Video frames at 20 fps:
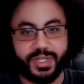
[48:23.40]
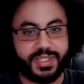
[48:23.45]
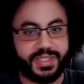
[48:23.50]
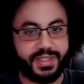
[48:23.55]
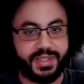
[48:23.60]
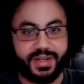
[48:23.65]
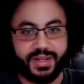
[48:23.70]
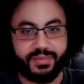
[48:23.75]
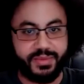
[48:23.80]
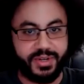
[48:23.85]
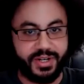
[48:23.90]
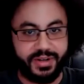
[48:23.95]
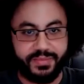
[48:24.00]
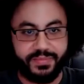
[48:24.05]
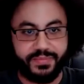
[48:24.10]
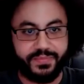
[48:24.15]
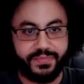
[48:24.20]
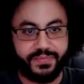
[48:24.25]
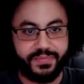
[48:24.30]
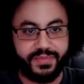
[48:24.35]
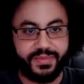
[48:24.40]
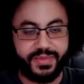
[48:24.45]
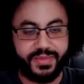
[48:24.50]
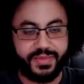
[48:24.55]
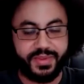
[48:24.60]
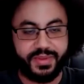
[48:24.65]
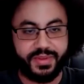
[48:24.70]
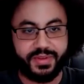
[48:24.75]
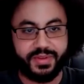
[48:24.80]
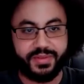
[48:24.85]
that's just number? That's just well
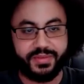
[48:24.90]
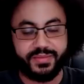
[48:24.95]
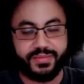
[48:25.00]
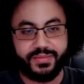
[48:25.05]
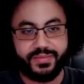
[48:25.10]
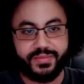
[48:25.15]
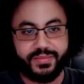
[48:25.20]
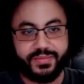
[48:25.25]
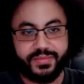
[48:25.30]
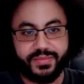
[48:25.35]
known. That's even